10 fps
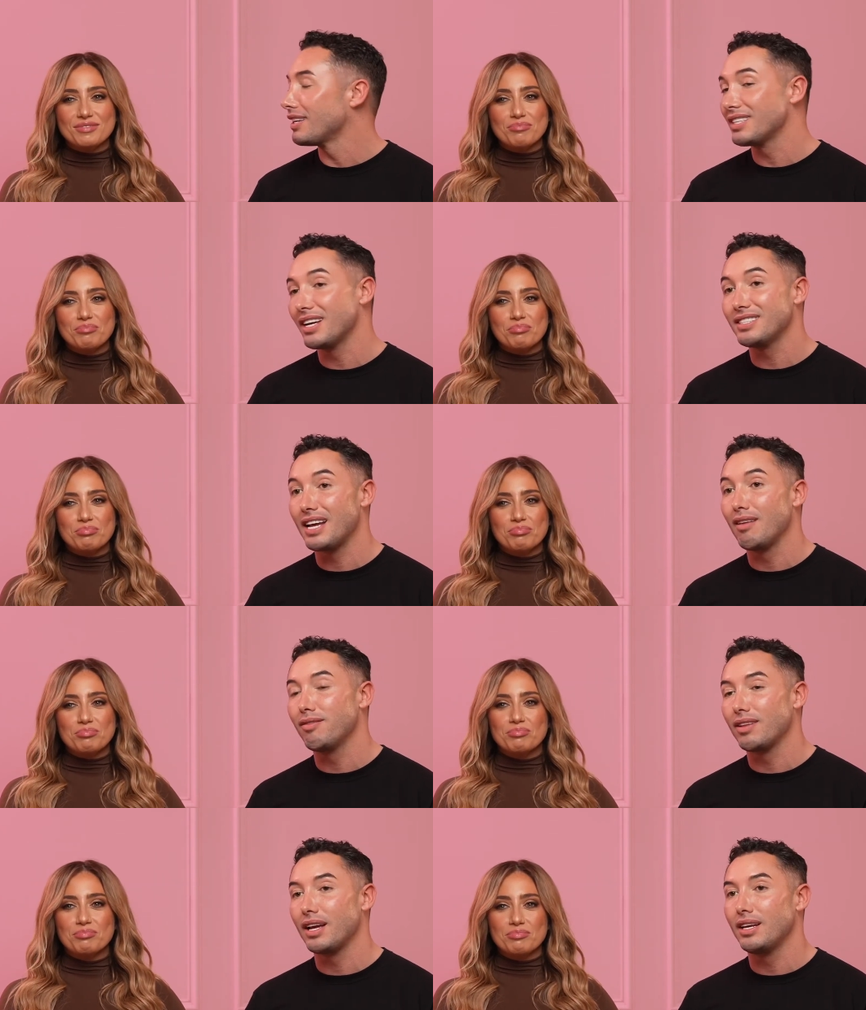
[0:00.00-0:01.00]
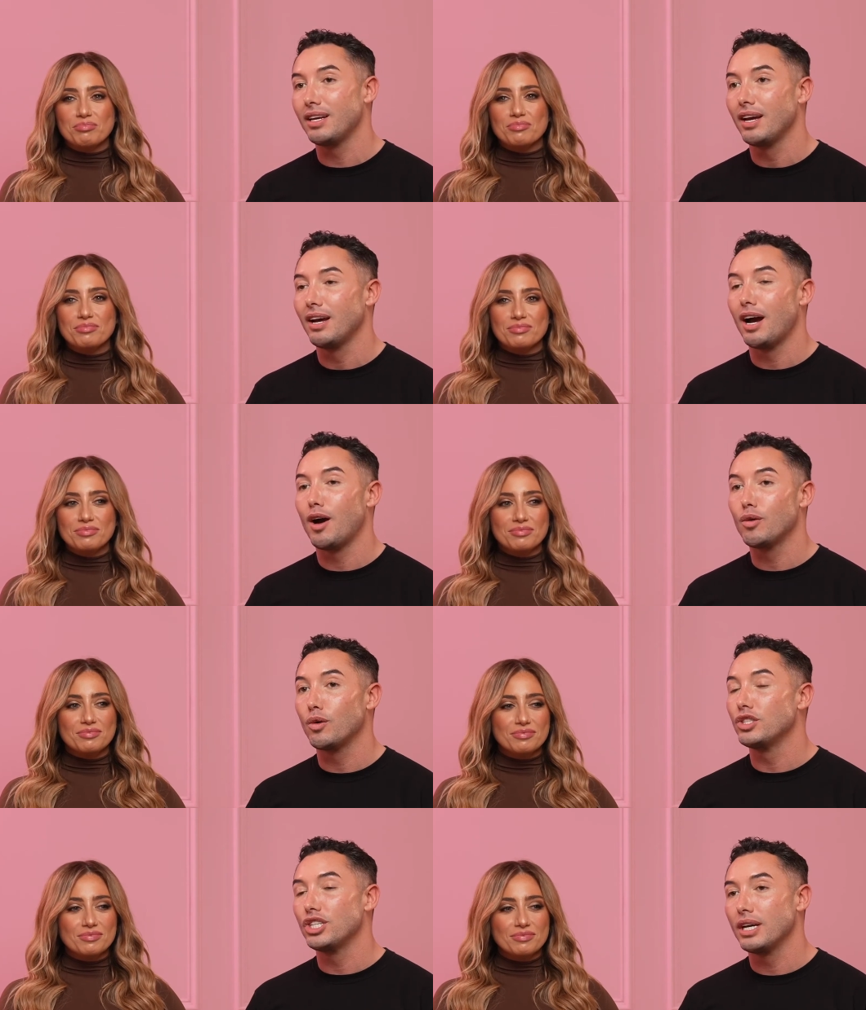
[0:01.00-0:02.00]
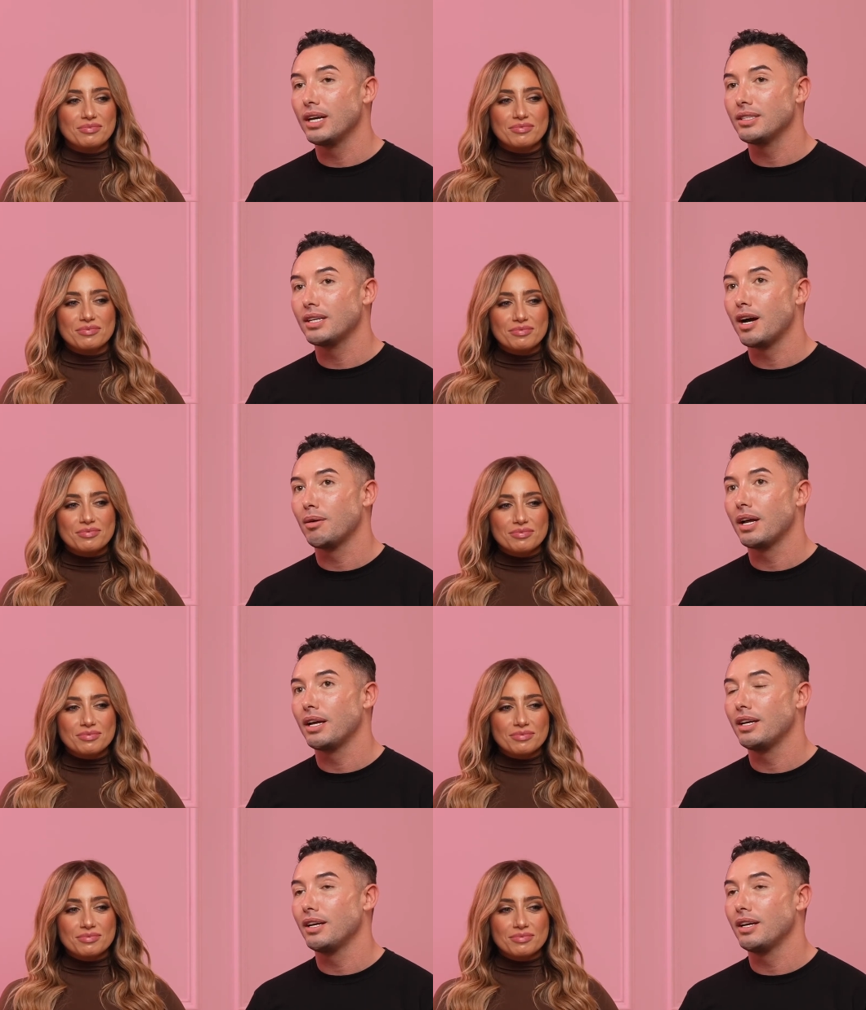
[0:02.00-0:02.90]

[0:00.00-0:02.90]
Speaker 1: herself like how good she is and how like